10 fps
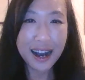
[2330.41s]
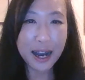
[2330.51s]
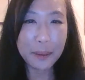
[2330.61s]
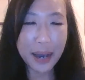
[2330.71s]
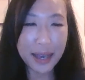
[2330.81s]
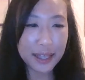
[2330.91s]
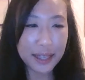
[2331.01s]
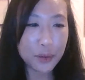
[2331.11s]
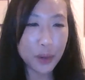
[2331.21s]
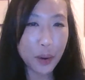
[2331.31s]
I
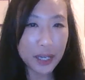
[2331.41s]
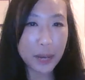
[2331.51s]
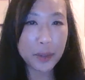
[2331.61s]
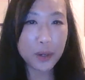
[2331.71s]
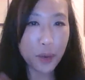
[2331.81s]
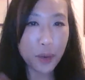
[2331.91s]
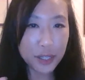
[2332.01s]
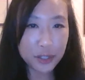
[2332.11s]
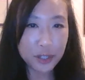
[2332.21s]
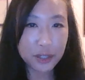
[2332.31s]
think growing up in a
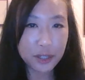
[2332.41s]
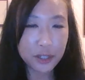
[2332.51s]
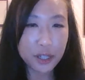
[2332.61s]
Western